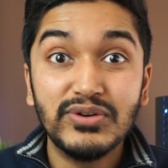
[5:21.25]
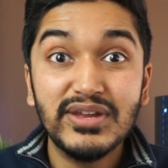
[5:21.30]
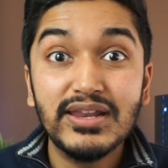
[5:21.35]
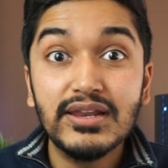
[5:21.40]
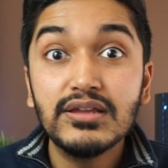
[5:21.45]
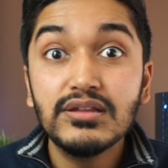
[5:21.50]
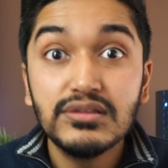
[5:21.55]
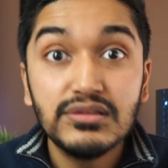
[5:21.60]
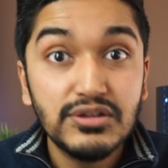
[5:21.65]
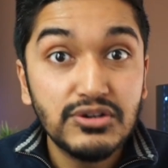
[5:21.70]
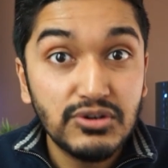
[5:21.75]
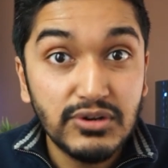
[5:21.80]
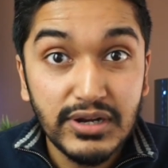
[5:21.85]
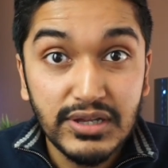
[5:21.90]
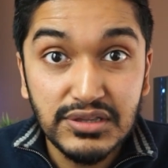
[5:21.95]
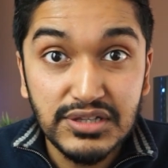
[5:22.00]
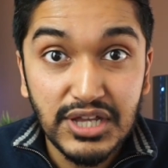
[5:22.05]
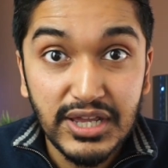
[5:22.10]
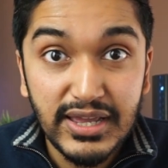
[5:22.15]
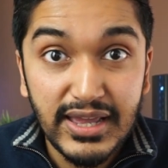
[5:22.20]
it is your
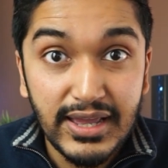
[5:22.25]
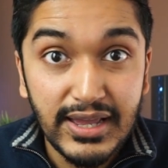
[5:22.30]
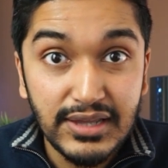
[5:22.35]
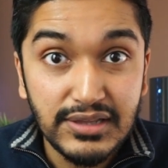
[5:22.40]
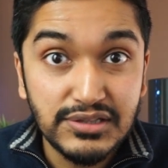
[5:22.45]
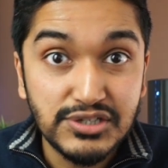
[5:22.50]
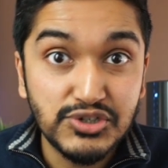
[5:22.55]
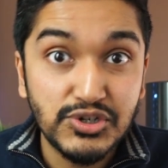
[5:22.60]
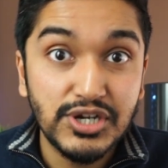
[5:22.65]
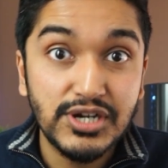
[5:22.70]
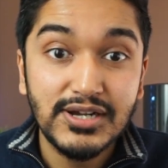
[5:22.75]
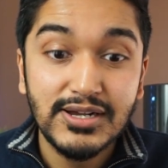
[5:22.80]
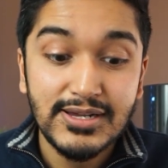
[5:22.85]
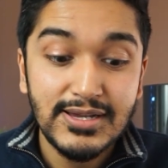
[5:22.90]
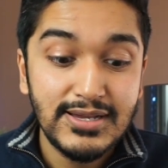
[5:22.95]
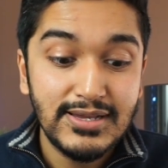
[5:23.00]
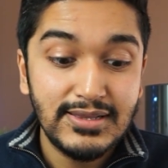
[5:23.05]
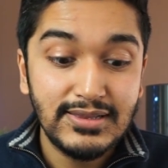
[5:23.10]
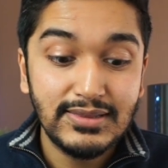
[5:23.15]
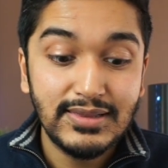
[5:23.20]
extra
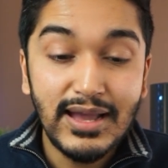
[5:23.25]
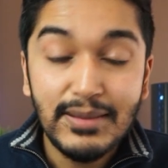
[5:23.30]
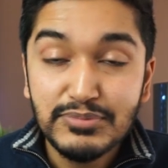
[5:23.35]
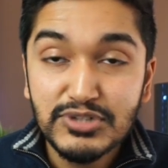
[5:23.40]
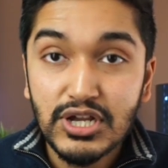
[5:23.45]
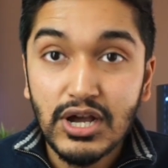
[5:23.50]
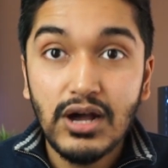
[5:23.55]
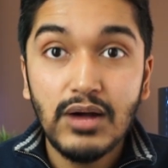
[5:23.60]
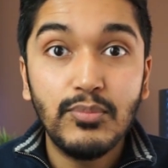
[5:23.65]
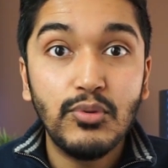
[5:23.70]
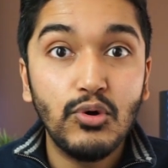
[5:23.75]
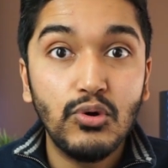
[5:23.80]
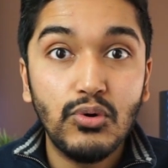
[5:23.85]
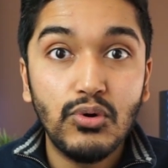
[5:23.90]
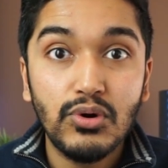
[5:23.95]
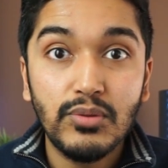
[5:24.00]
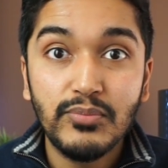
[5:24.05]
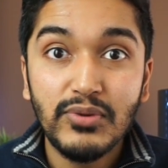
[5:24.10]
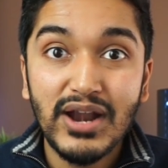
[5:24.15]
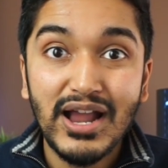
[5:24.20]
laptop
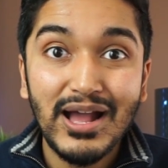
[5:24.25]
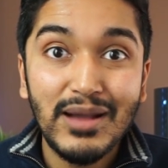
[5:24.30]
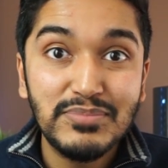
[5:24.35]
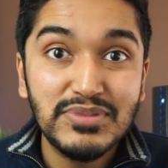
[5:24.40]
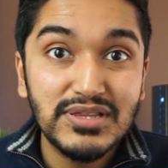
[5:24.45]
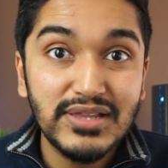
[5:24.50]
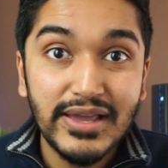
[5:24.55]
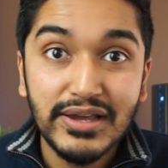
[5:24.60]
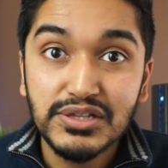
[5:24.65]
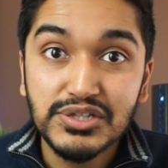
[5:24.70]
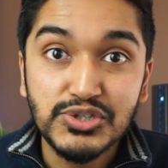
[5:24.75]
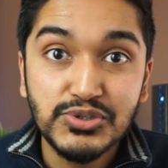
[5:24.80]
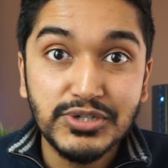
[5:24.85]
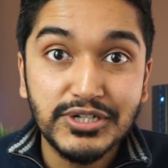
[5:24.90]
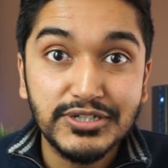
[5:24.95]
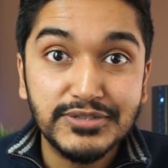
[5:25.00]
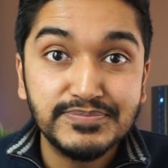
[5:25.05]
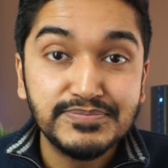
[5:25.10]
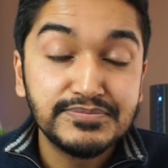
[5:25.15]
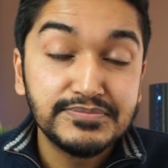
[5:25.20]
or perhaps
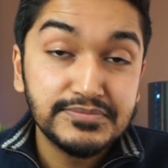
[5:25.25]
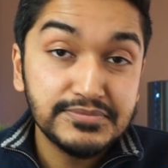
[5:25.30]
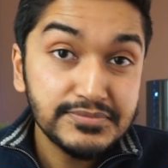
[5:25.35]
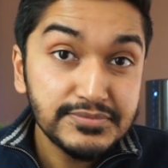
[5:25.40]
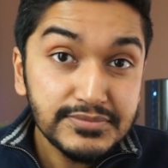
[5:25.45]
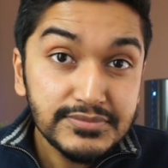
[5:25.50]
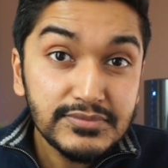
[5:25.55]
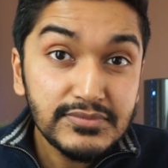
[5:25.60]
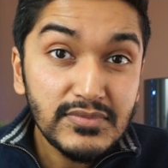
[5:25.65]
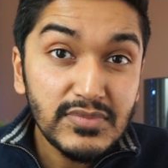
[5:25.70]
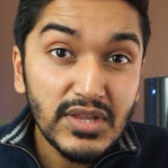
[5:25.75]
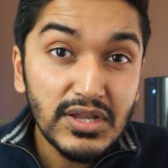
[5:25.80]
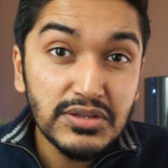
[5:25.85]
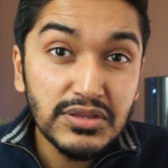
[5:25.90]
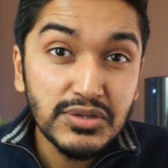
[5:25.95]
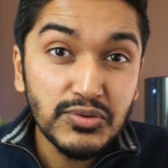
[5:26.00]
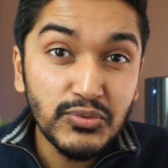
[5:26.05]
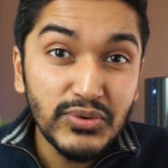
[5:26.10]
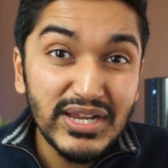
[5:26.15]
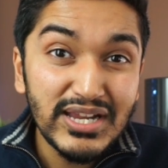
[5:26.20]
extra
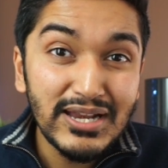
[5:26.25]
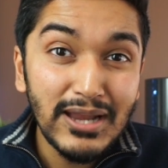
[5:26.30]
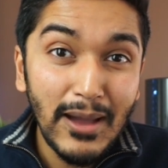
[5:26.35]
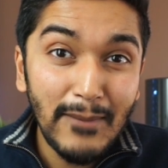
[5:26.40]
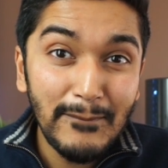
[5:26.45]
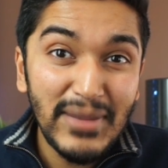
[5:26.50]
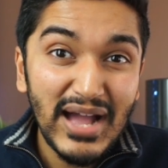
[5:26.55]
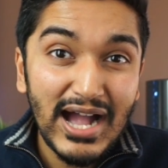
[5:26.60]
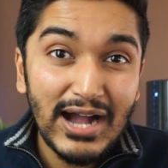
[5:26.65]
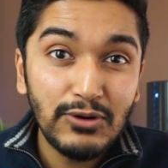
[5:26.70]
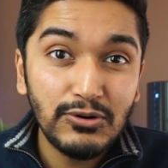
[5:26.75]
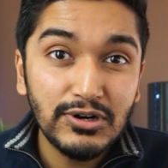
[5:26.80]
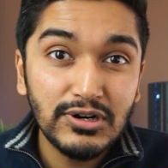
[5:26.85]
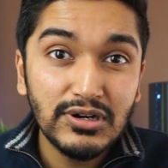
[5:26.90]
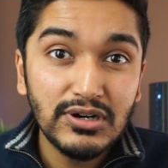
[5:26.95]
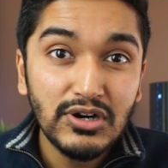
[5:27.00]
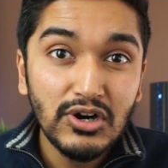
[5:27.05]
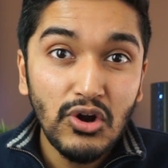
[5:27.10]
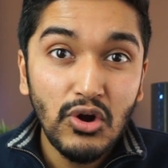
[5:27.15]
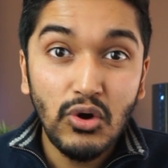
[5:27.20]
screen
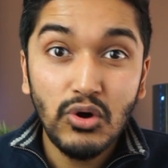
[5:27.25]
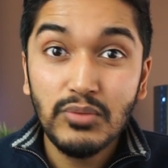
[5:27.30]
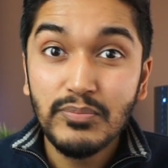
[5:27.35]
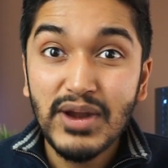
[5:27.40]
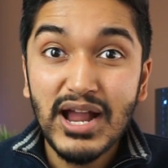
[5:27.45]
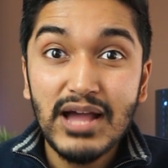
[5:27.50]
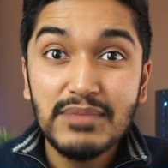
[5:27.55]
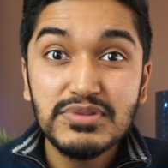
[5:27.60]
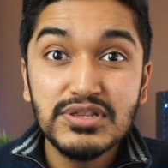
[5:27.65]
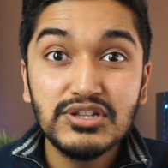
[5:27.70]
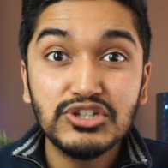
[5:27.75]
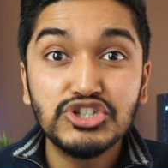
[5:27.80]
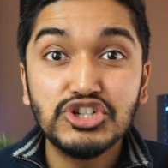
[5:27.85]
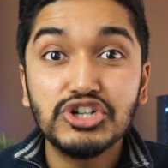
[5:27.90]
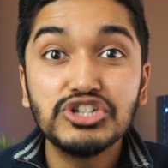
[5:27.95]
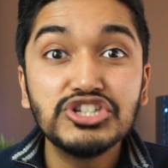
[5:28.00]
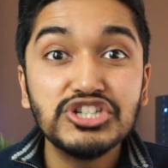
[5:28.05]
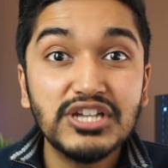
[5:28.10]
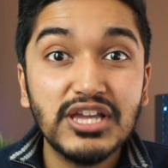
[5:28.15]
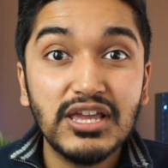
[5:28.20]
power or perhaps the
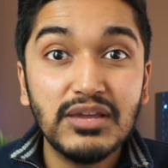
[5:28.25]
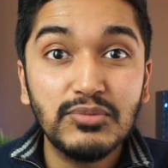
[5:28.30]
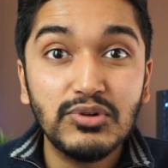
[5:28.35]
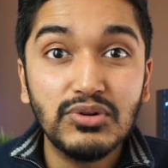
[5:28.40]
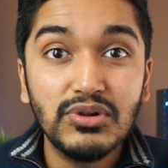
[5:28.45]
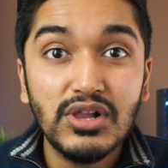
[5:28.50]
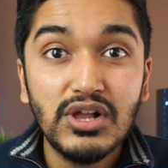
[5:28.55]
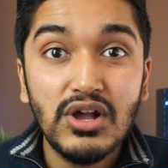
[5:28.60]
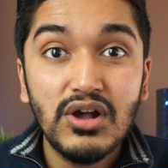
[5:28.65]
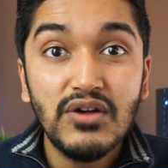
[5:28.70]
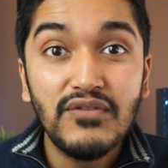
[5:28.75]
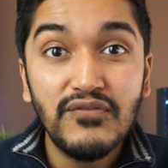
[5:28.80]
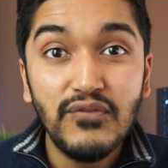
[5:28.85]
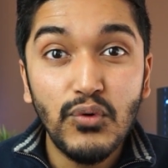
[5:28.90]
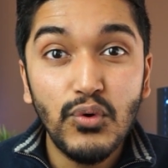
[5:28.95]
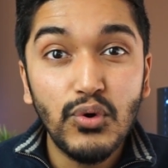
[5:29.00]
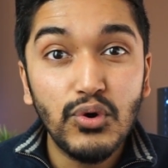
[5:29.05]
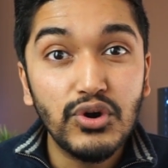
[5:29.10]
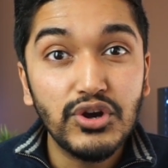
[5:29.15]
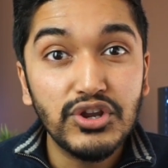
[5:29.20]
charging cable
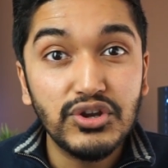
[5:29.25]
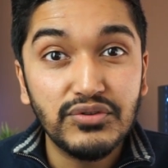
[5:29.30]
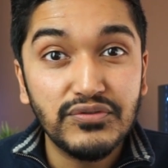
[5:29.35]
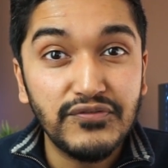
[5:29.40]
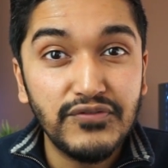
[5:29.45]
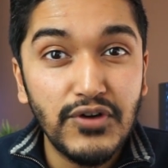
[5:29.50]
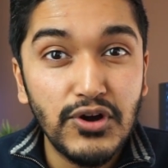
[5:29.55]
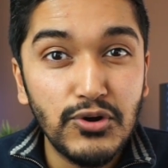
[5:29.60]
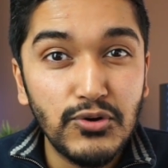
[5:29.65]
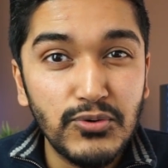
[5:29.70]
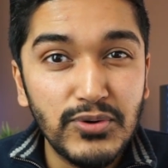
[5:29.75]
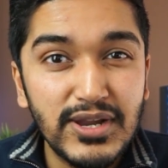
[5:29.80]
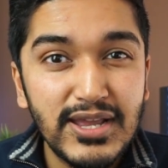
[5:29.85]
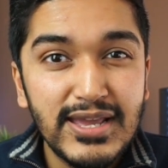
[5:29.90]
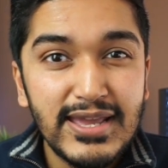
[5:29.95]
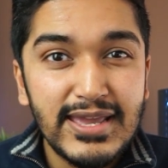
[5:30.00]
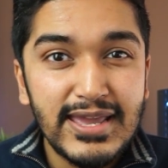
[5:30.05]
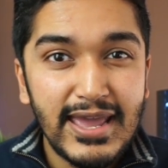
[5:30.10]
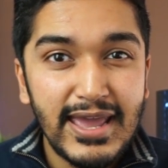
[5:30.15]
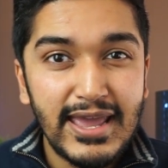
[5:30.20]
for your phone.
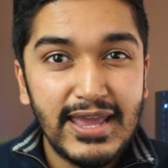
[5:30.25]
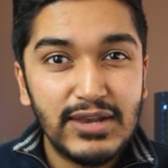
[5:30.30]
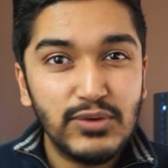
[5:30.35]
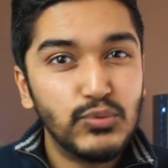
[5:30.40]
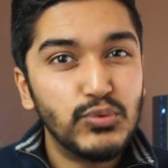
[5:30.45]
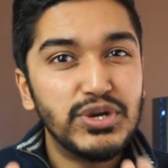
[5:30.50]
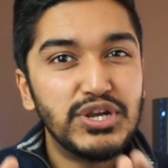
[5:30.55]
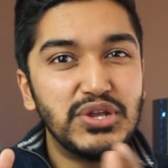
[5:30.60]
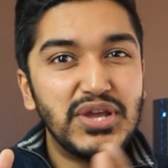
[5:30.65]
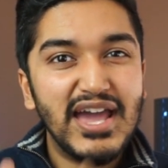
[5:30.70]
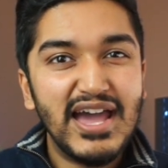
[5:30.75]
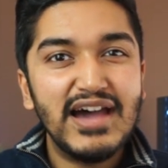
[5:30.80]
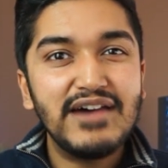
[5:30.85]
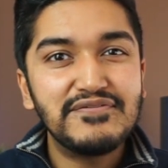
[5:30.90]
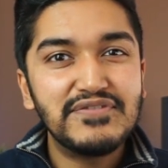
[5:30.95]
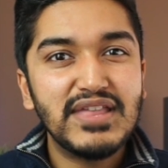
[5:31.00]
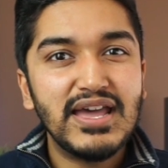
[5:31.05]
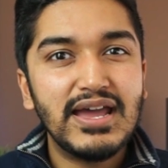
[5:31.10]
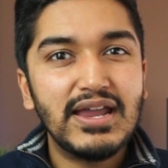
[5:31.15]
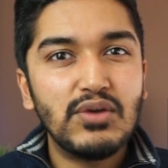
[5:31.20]
And when you
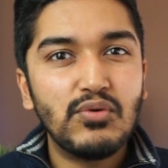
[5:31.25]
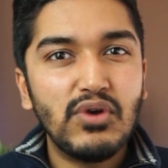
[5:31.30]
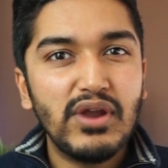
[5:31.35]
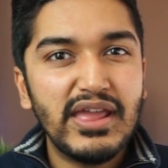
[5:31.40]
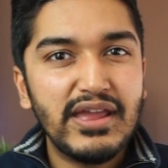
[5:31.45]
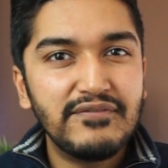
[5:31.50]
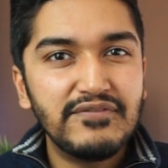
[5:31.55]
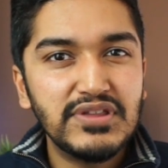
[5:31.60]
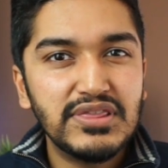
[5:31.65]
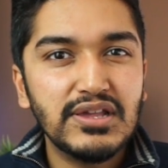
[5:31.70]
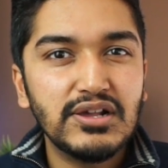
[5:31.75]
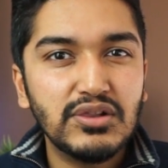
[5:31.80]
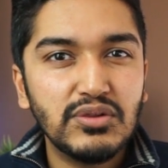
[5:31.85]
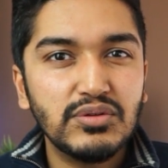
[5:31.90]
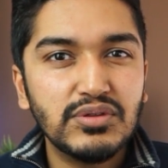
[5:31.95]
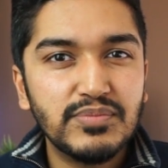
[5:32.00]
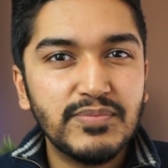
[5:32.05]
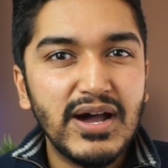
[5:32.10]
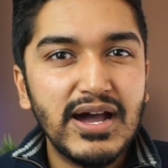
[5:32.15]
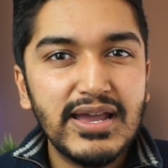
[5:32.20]
have that everything
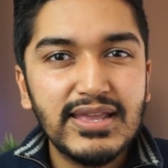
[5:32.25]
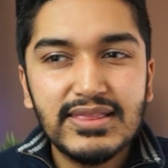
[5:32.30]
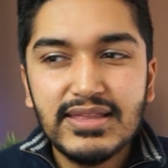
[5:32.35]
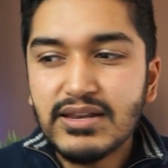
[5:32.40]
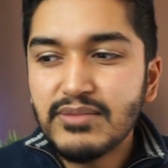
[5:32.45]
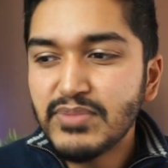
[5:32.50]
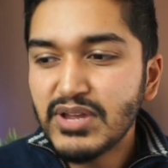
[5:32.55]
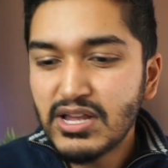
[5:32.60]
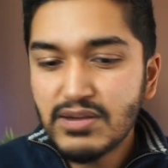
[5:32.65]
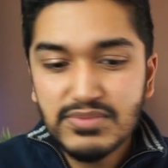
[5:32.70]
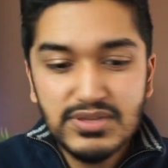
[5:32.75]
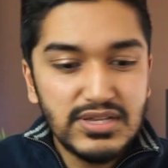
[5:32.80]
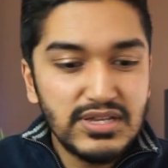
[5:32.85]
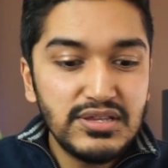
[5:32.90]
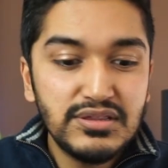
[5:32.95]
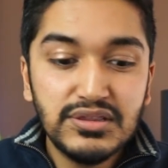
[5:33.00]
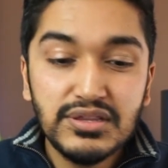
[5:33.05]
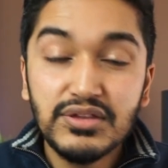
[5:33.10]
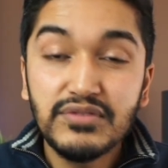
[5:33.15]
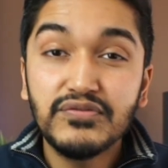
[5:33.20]
close by, then it becomes
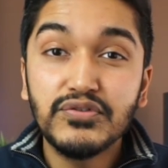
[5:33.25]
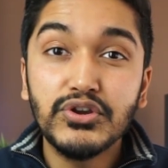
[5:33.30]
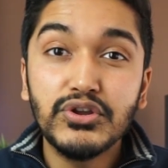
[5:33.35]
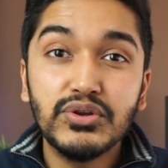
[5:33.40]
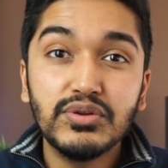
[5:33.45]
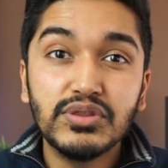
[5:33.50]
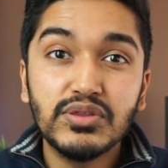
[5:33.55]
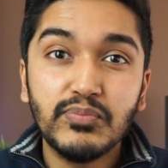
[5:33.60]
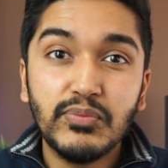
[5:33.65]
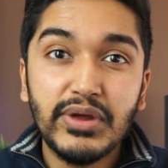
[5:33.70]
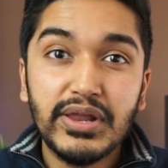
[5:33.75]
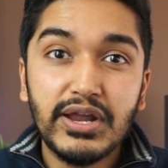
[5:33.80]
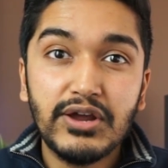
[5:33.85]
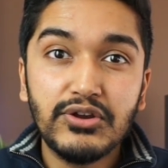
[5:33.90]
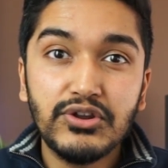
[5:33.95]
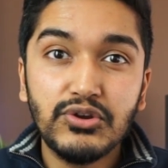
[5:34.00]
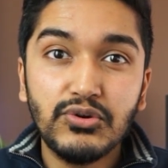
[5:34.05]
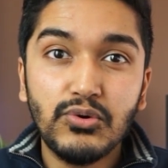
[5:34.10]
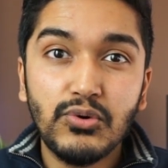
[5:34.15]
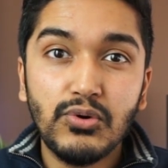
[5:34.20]
easy for you to spread
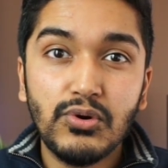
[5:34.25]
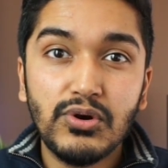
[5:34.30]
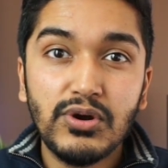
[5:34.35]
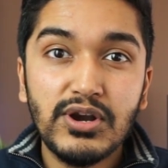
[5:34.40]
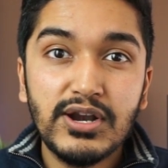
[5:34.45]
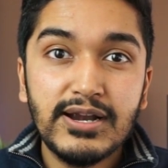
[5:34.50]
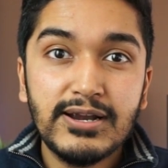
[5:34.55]
out your